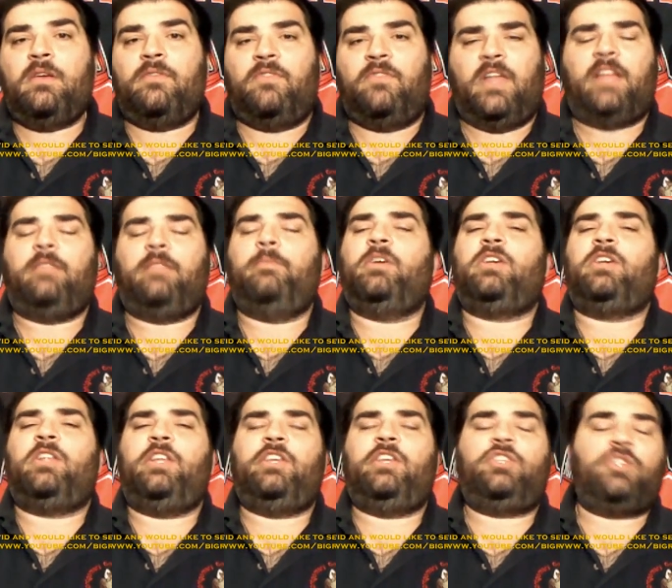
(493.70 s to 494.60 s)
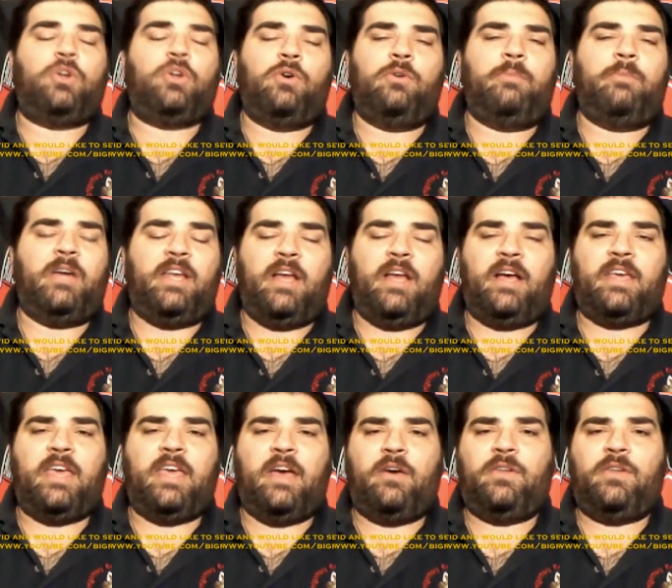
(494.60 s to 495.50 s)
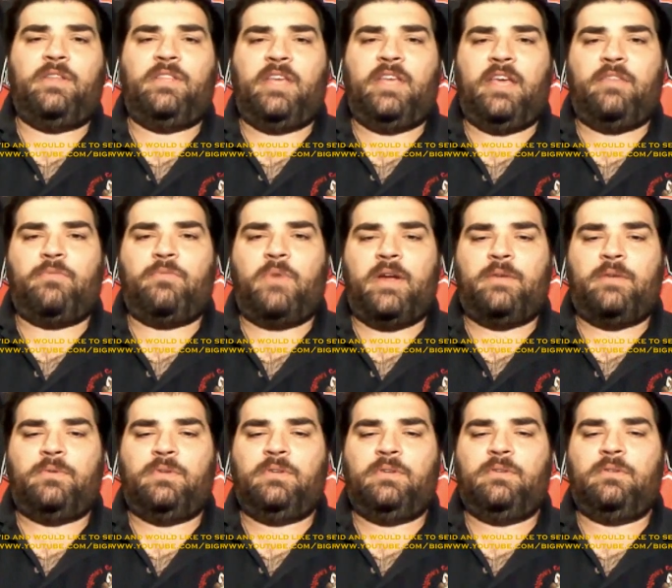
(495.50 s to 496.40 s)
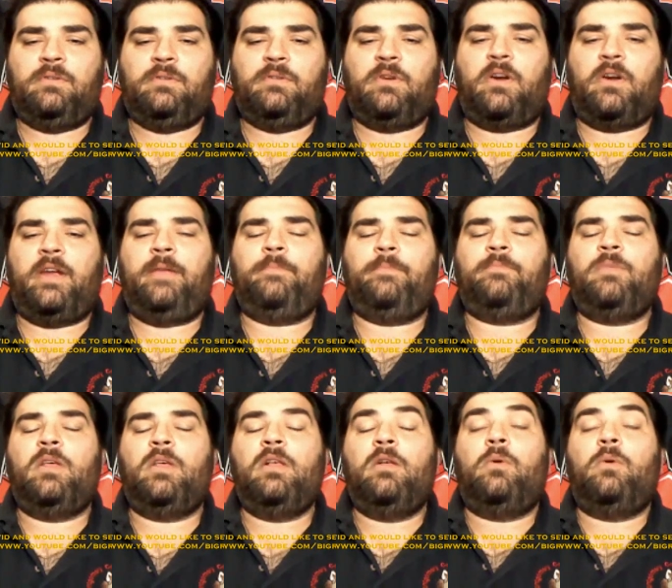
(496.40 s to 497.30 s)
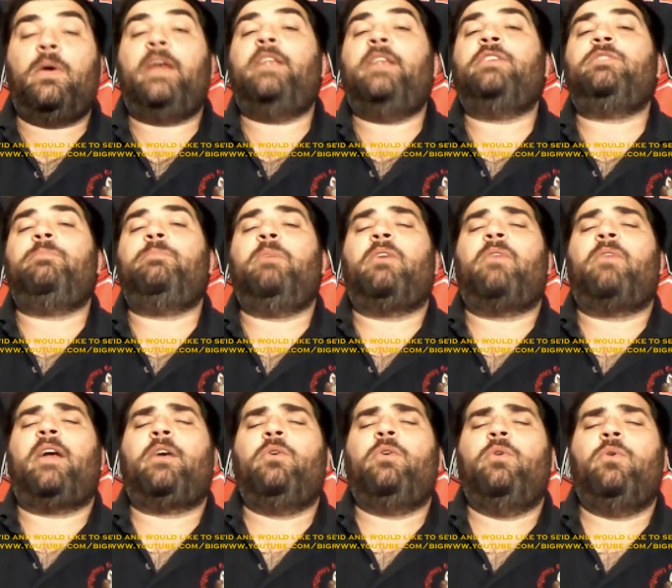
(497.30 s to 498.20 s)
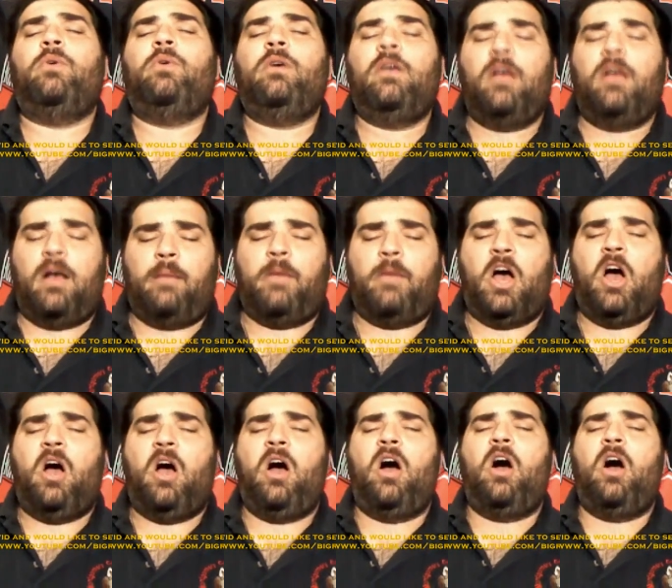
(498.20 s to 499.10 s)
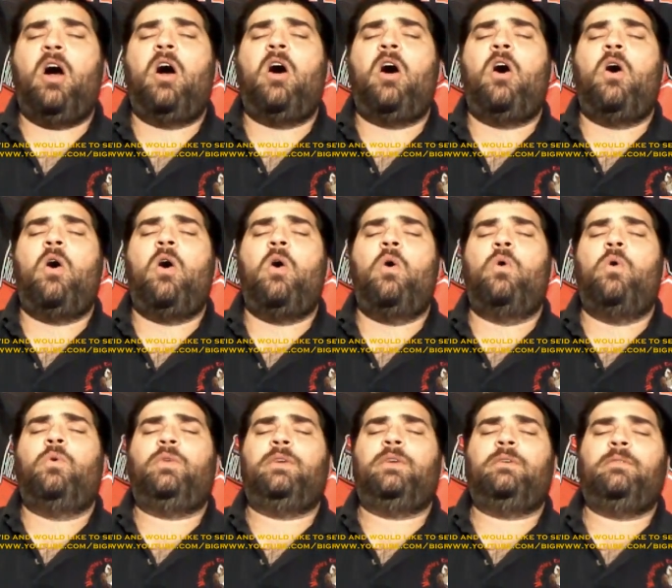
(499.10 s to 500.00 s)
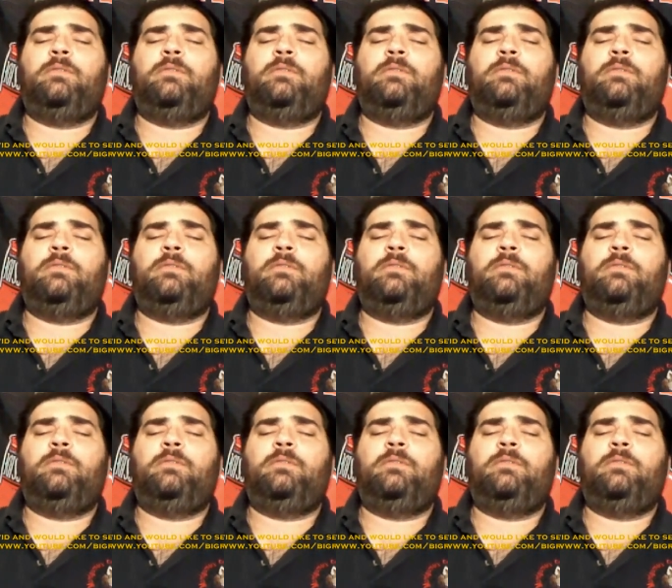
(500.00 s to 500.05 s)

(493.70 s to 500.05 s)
Vladimir Klitschko by knockout in the eighth round. Alright? Wait, it's the Big Ragu. I'm out.